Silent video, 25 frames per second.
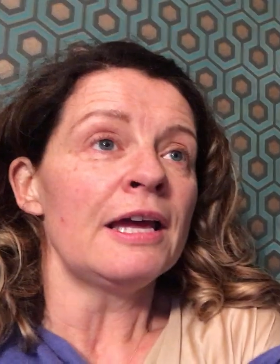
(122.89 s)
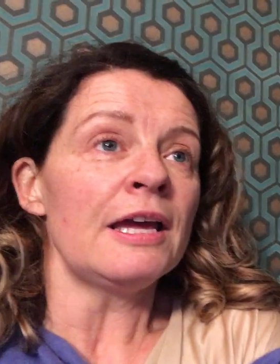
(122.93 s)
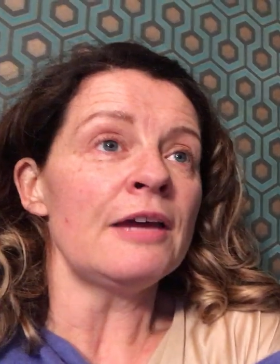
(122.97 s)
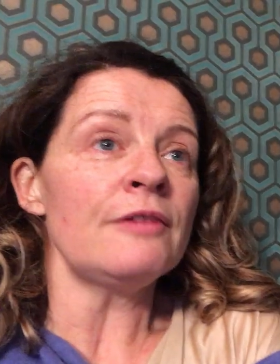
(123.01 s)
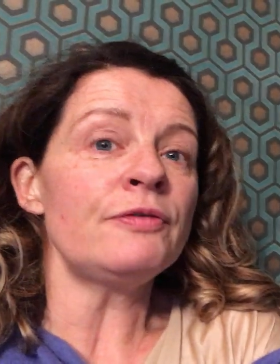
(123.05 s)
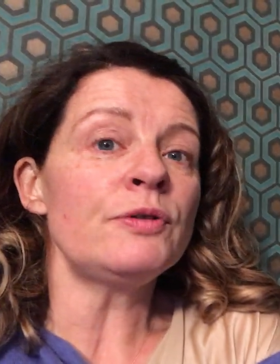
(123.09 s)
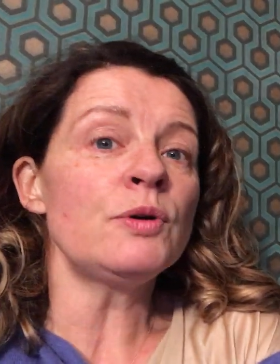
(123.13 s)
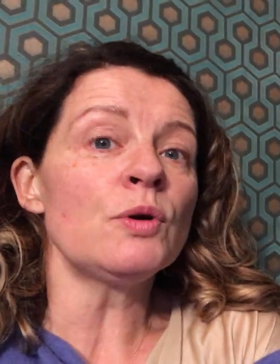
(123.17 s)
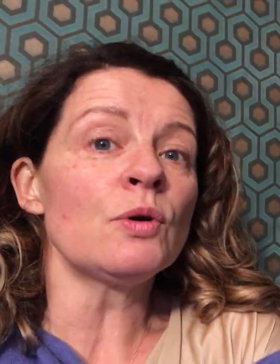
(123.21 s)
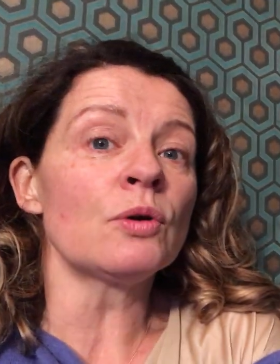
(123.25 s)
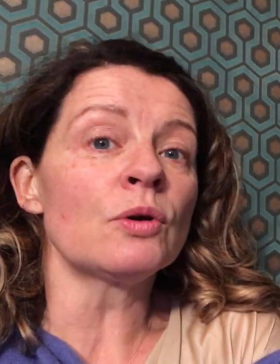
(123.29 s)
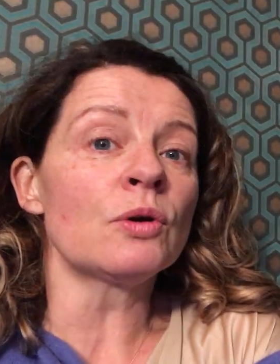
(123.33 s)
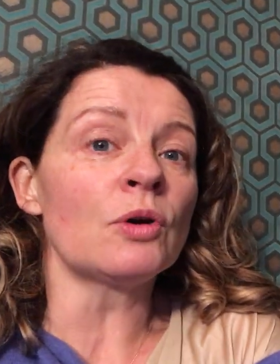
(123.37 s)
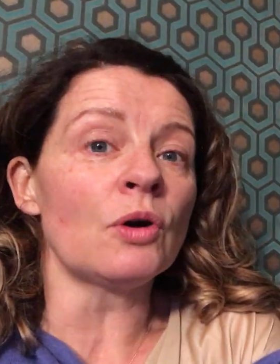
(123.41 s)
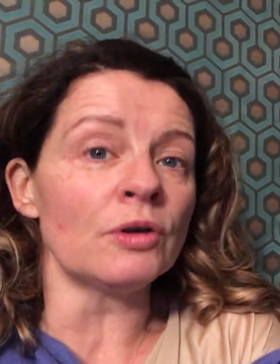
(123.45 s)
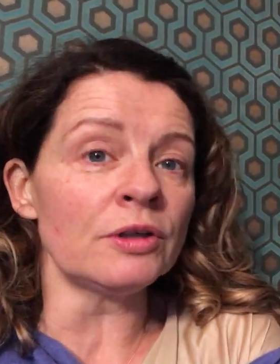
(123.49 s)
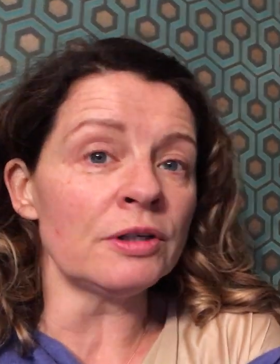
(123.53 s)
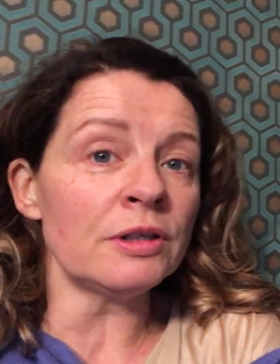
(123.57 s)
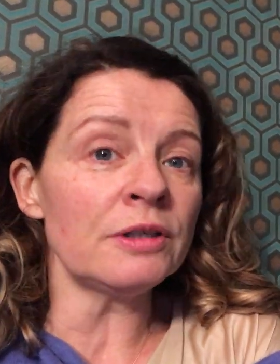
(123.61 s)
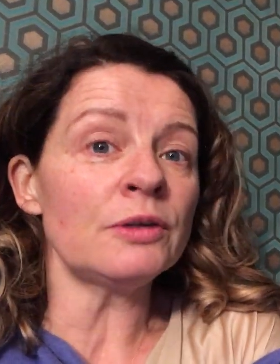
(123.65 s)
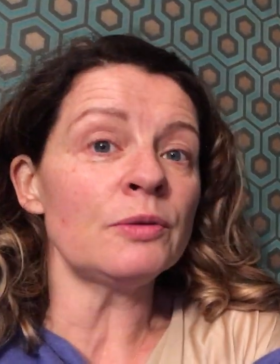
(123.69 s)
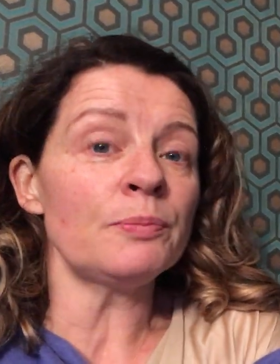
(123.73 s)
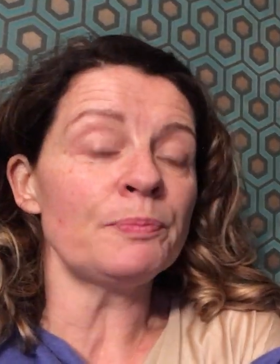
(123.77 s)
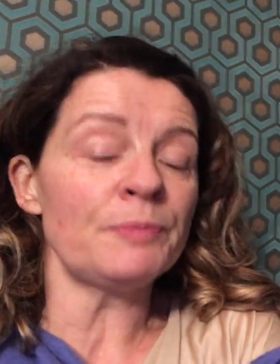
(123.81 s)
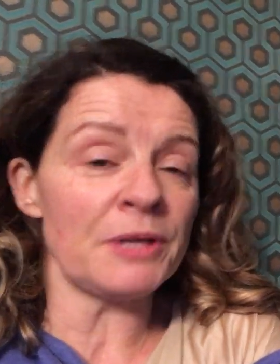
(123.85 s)
if you're
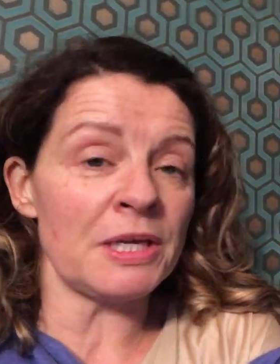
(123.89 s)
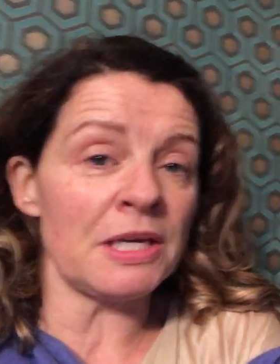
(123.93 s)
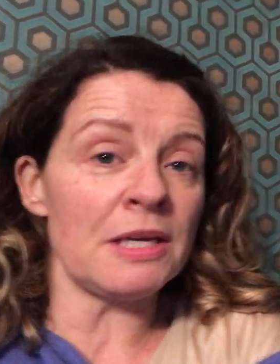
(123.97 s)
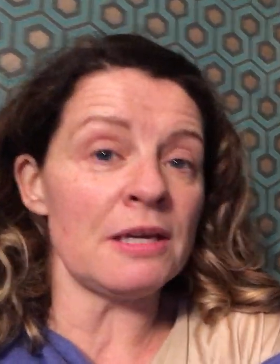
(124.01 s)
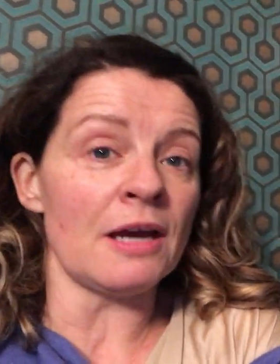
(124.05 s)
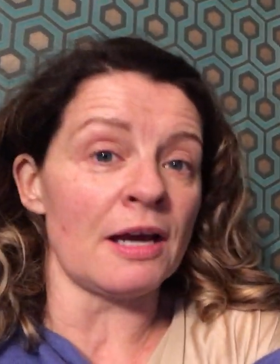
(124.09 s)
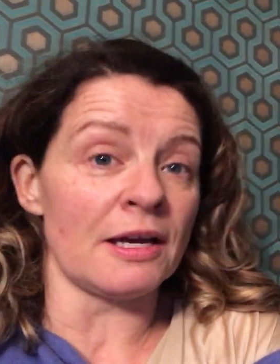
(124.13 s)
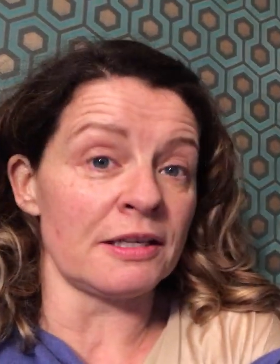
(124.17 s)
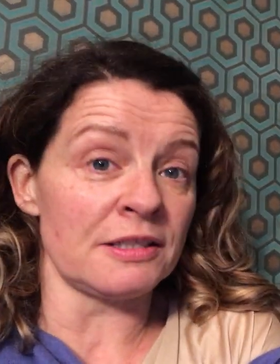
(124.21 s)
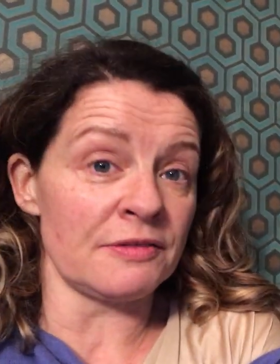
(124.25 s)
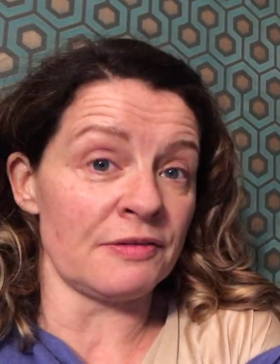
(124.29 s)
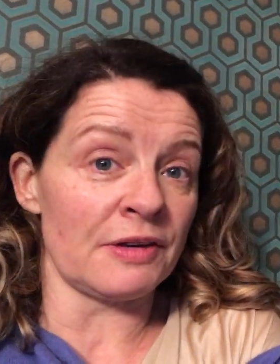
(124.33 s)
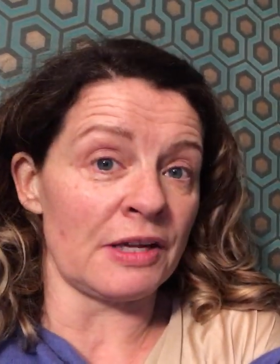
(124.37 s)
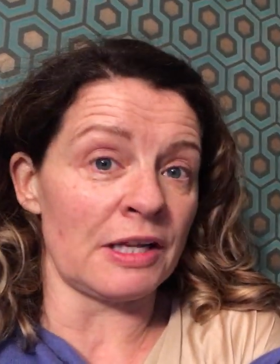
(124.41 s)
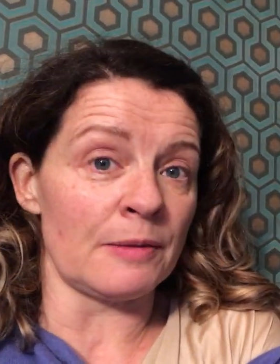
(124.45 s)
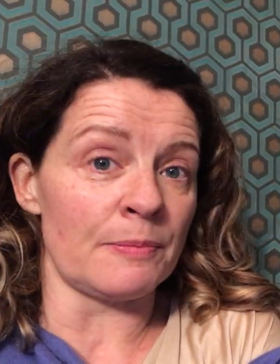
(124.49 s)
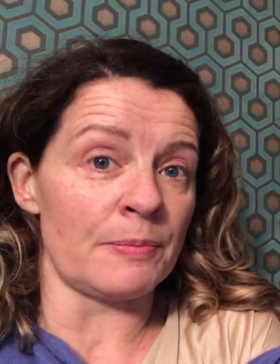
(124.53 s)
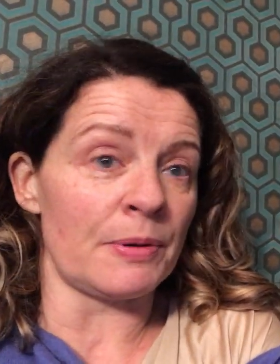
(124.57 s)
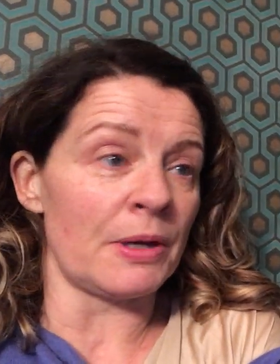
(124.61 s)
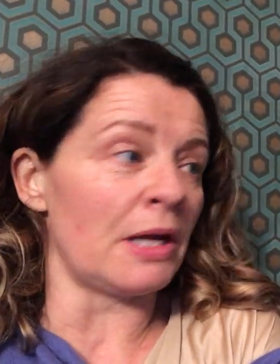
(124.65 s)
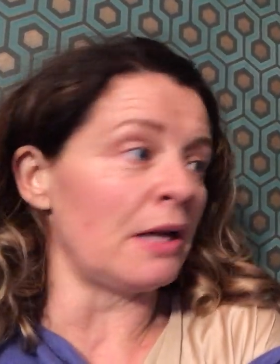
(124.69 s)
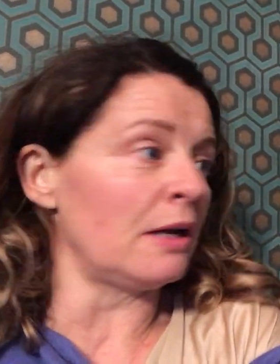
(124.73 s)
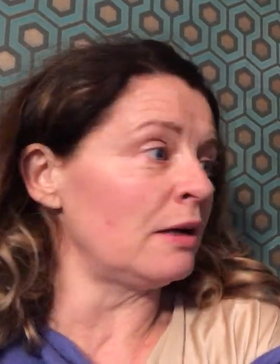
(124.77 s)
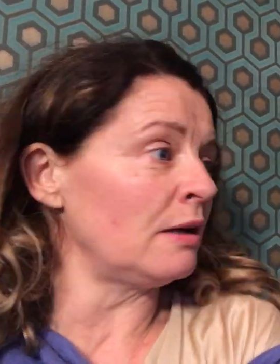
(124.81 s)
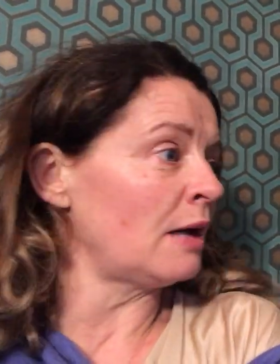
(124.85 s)
gonna be a
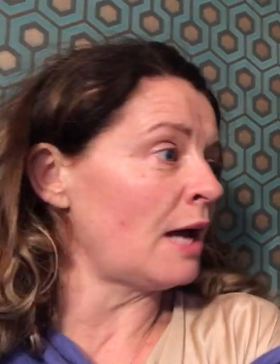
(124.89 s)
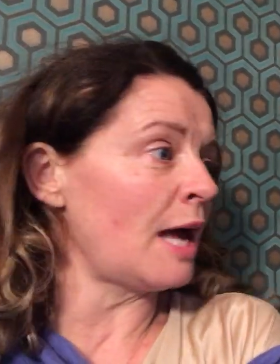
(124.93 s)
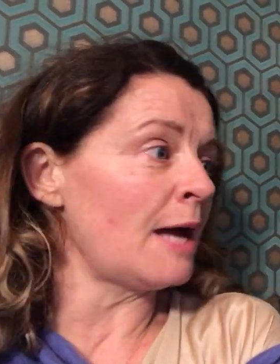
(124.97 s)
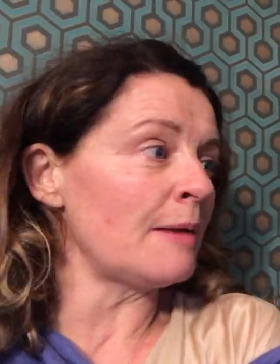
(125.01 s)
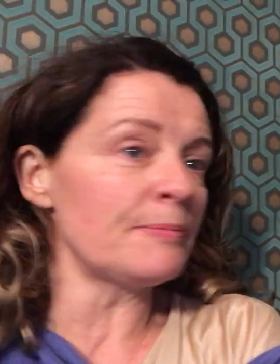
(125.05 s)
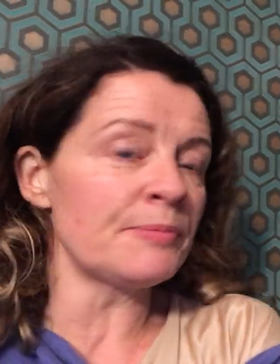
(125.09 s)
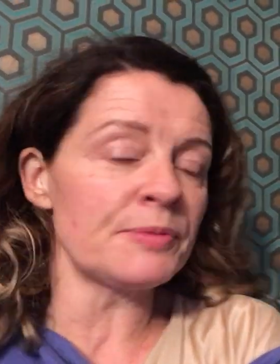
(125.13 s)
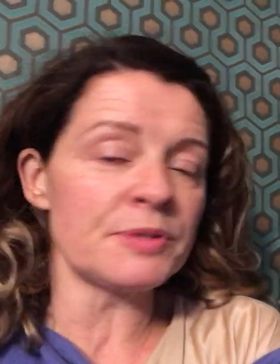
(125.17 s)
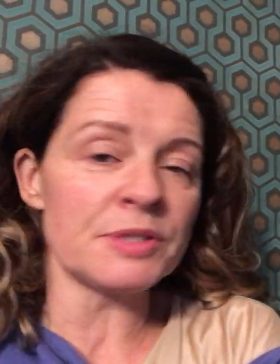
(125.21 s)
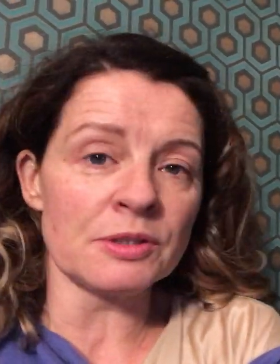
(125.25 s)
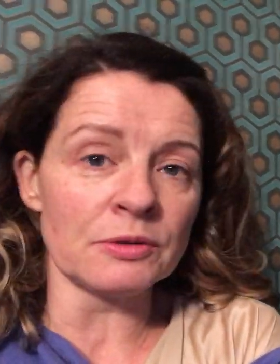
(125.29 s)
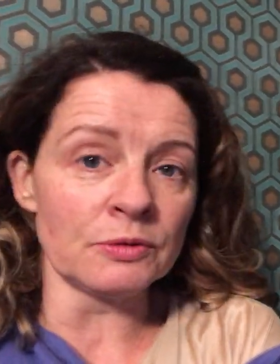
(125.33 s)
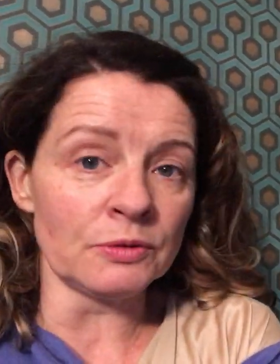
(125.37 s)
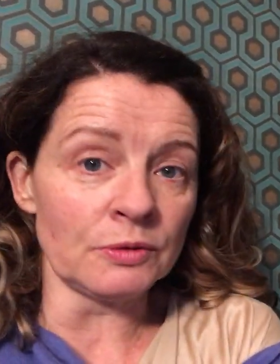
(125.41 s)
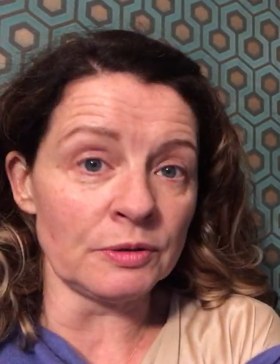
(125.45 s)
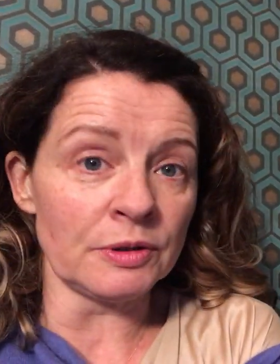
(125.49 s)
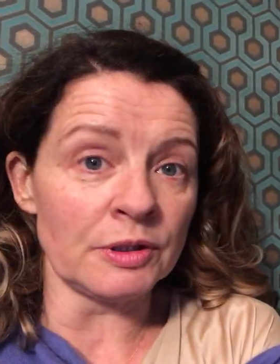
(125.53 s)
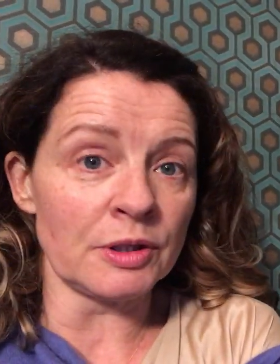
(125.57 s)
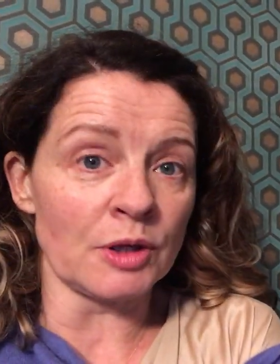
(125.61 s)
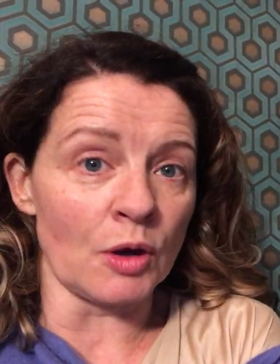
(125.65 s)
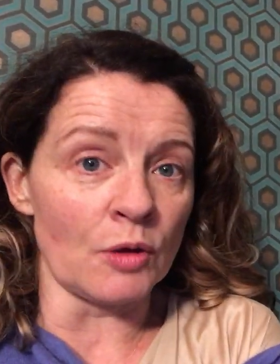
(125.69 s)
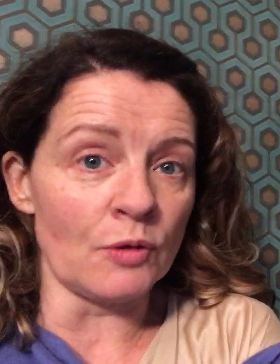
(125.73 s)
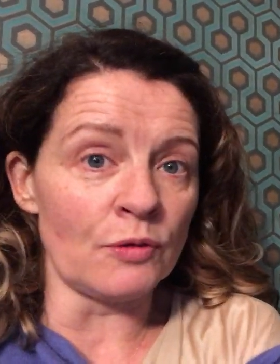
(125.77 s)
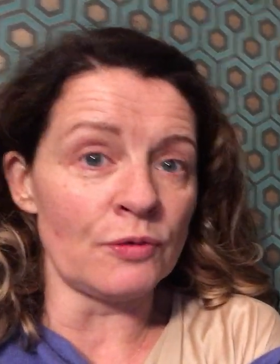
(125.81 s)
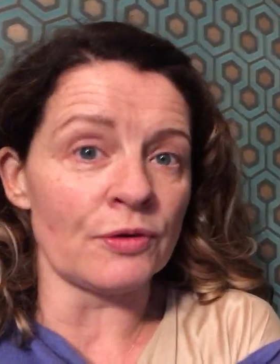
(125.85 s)
developer, absolutely
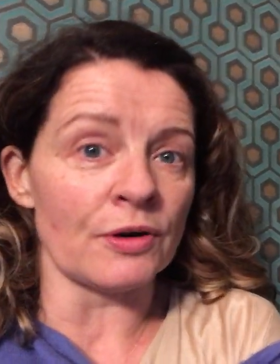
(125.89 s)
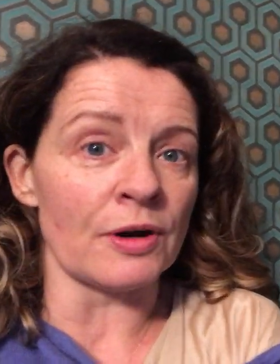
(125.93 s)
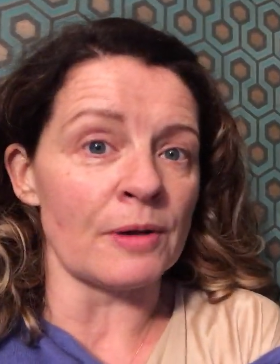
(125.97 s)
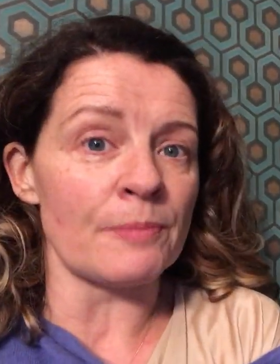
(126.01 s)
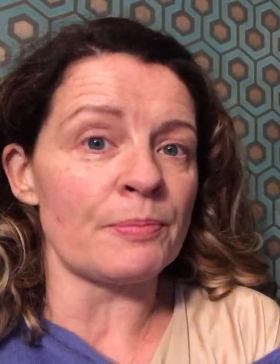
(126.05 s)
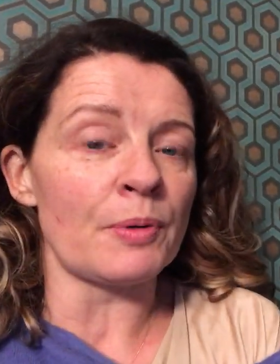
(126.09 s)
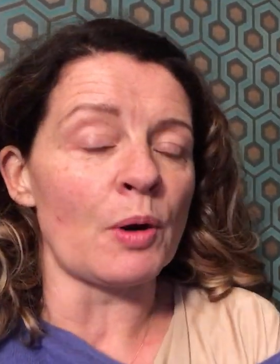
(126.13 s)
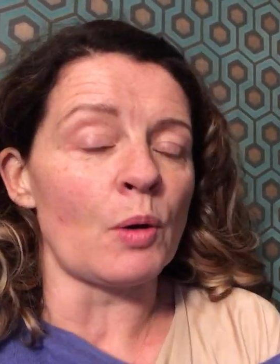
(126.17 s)
go for it.